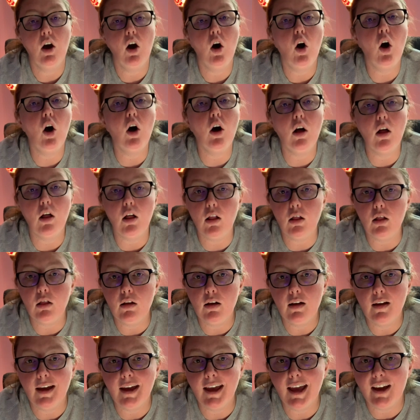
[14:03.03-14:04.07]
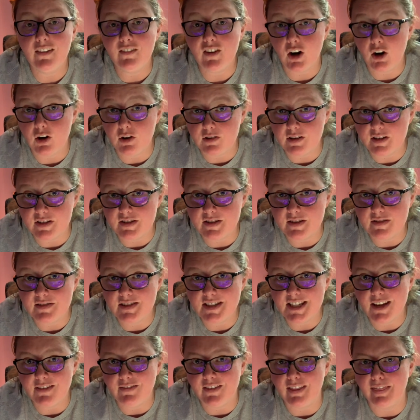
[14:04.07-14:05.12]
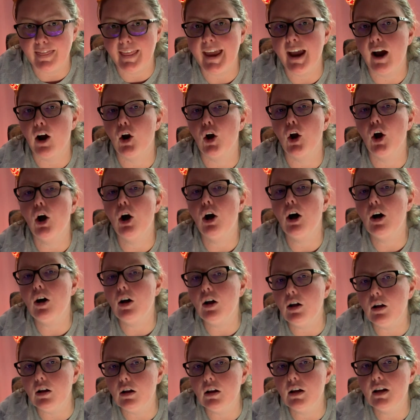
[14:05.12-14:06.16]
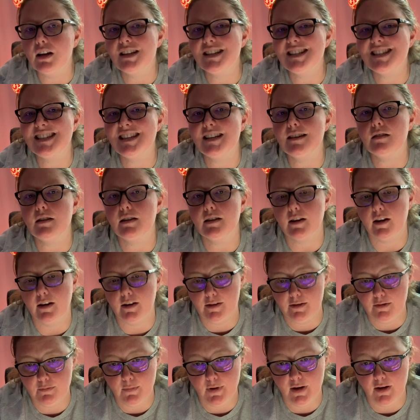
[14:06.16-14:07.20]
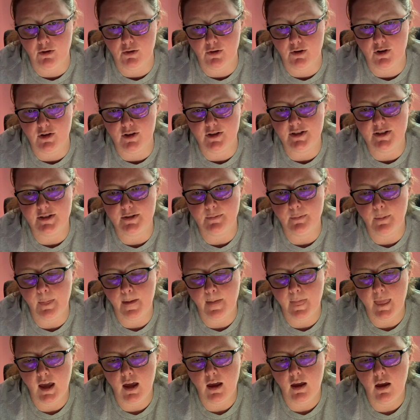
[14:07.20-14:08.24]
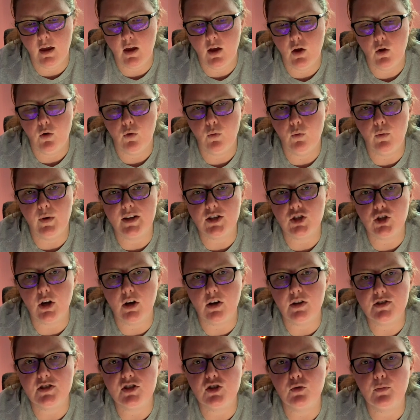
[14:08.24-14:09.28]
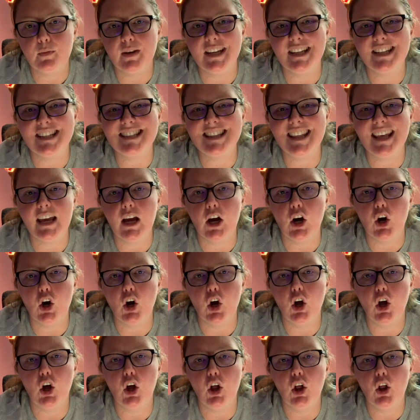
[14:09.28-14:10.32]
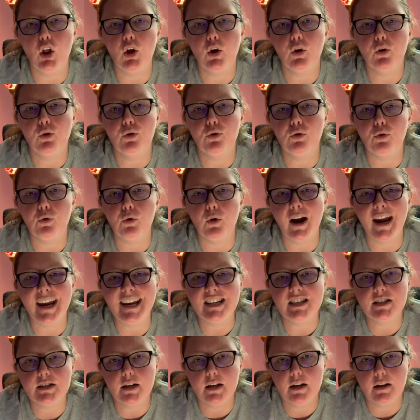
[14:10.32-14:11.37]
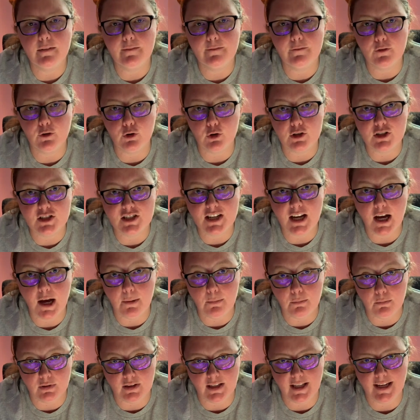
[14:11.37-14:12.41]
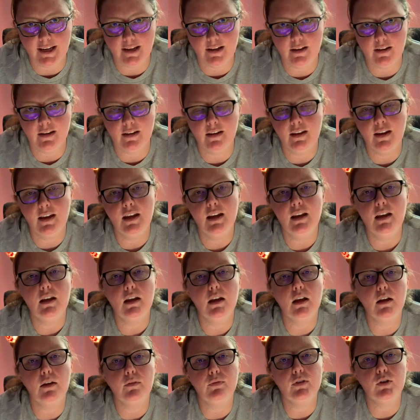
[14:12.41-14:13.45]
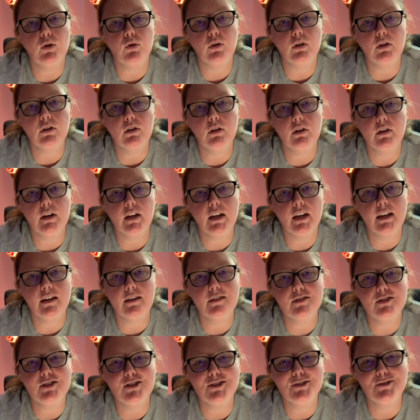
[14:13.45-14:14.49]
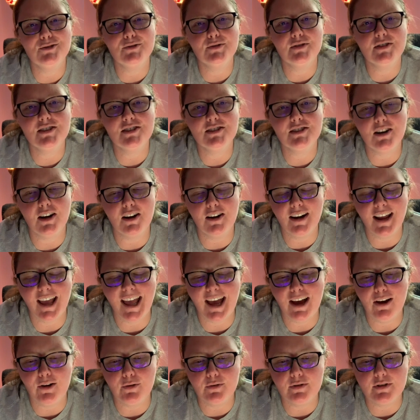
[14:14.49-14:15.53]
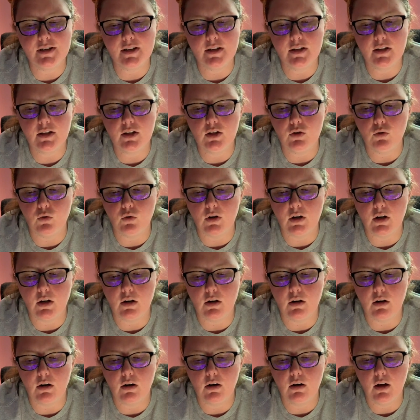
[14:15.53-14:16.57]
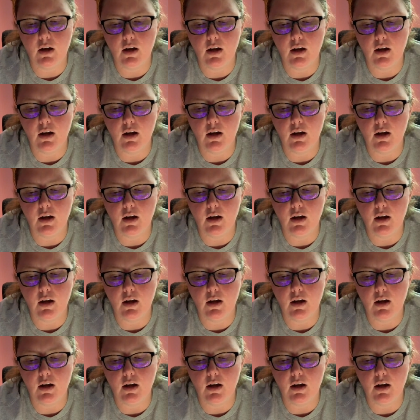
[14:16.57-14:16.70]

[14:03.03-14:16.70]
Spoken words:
all have a hardness of 7. They are all silicon minerals, which also means they are all great for tumbling. If you are looking to start out your